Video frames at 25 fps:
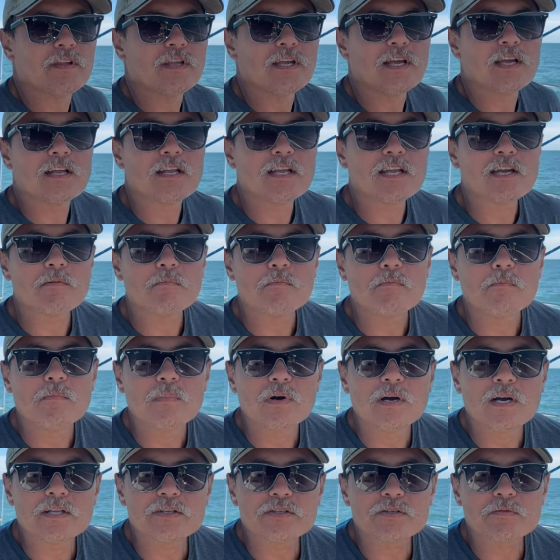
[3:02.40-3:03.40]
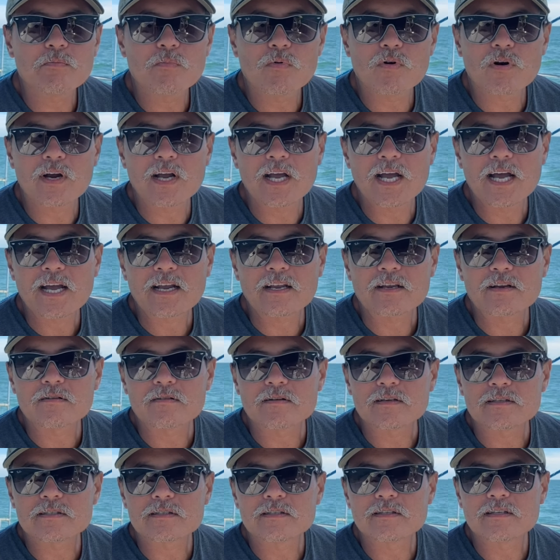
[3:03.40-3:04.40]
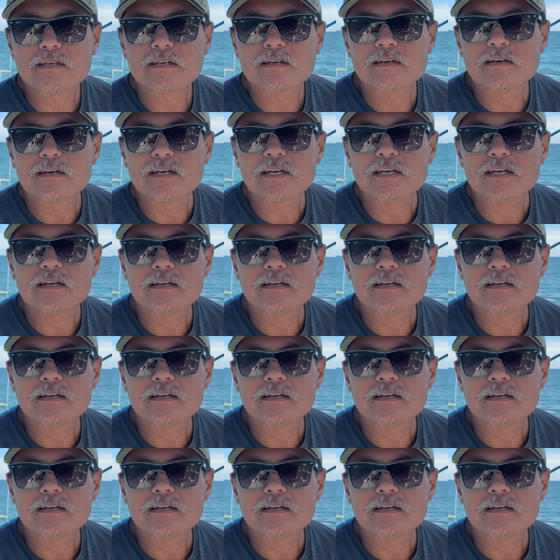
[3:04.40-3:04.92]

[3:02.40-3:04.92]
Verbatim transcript: and get much more accurate steering.